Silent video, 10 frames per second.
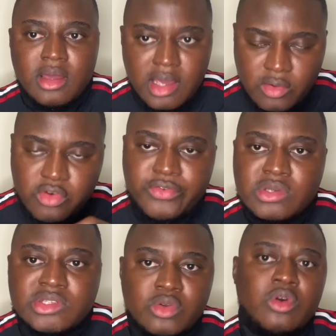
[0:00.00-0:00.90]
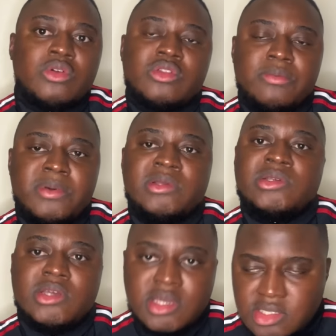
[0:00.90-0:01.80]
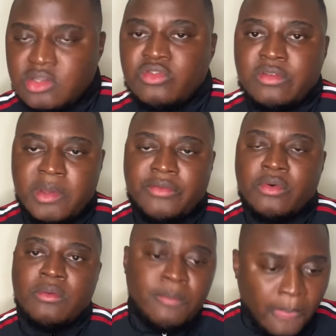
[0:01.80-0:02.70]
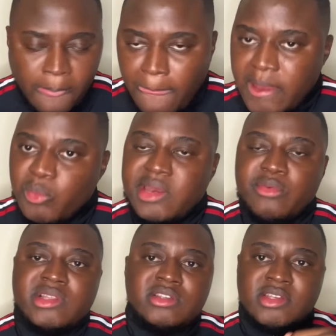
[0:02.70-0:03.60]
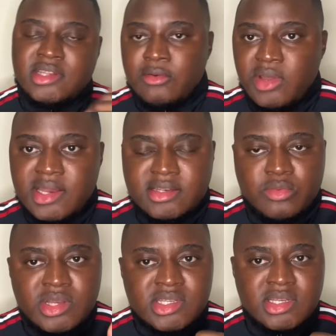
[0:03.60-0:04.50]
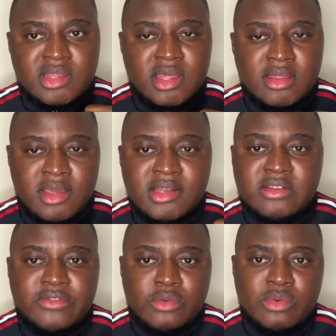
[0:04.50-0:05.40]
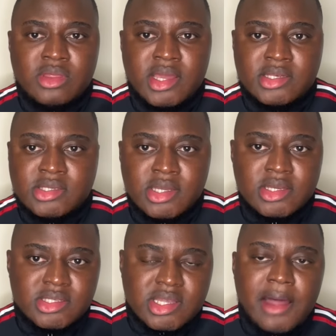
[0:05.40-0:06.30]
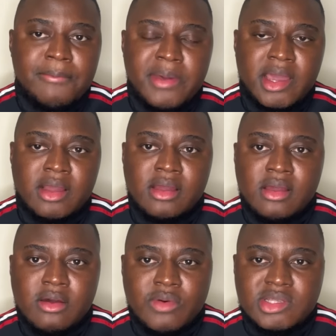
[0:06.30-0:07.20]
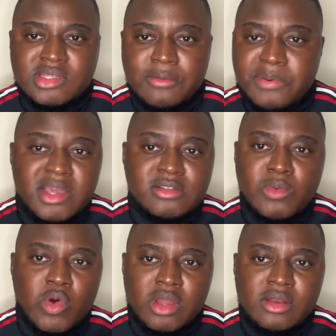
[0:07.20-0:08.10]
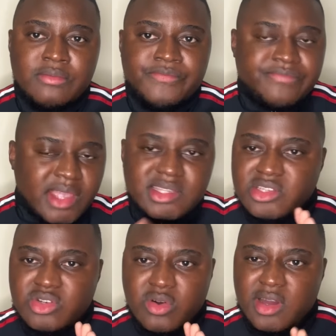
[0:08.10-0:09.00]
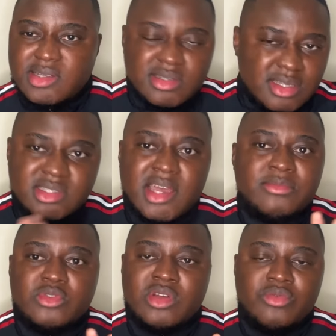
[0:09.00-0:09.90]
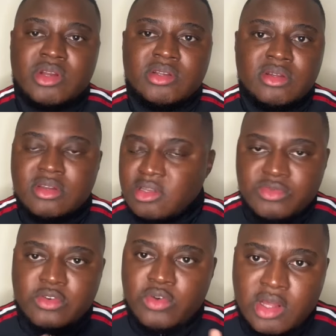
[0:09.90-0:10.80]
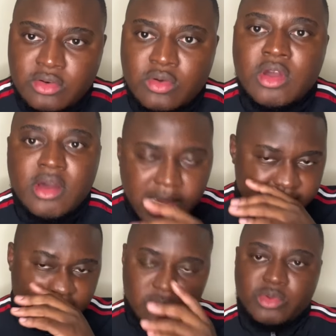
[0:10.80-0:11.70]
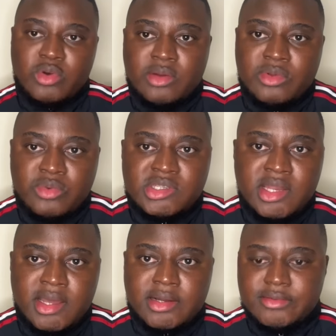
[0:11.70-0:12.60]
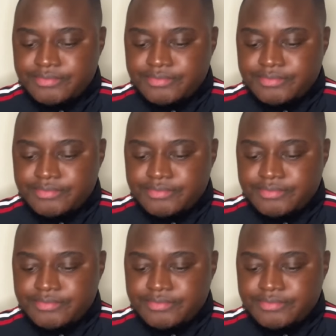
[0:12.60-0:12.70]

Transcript: and refusing to go onto the pitch is disrespectful. And when he went and did the interview with that scumbag, what's his name, Piers Morgan, I said, you know what, it's time to get rid of Ronaldo. I sided with Ronaldo, with ten Hag.